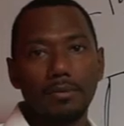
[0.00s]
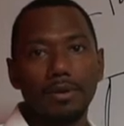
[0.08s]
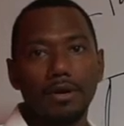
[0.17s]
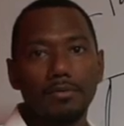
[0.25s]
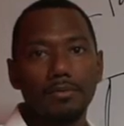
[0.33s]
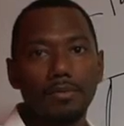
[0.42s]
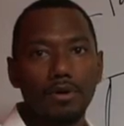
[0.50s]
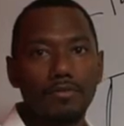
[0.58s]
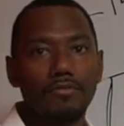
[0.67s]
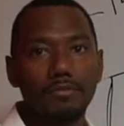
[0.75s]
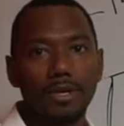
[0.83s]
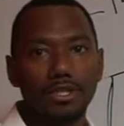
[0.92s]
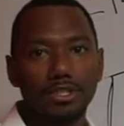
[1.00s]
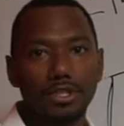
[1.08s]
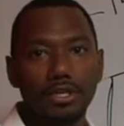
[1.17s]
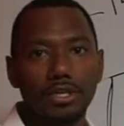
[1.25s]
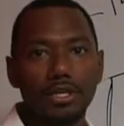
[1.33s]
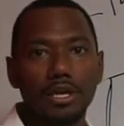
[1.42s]
coming up with more
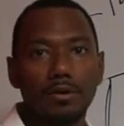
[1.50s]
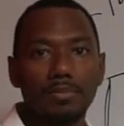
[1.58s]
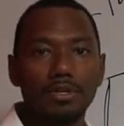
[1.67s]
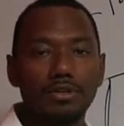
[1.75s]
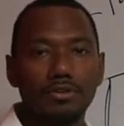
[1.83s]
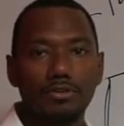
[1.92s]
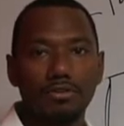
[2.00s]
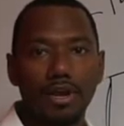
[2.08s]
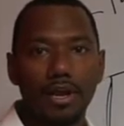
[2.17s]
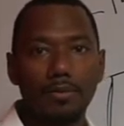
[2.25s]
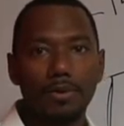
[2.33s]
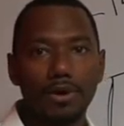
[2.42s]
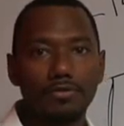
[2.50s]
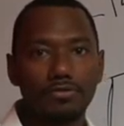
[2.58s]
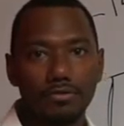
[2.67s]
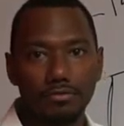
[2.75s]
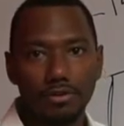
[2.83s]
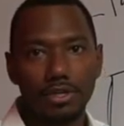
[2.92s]
information and helping you create wealth
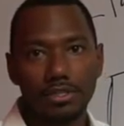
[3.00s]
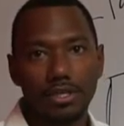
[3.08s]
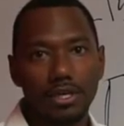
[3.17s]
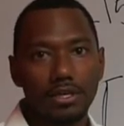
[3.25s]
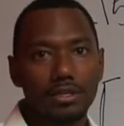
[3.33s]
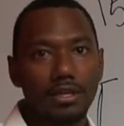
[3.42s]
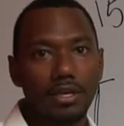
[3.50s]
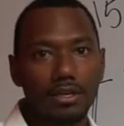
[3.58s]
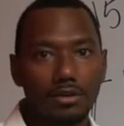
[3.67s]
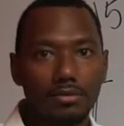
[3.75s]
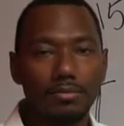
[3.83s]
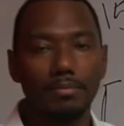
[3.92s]
through real estate. Thank you.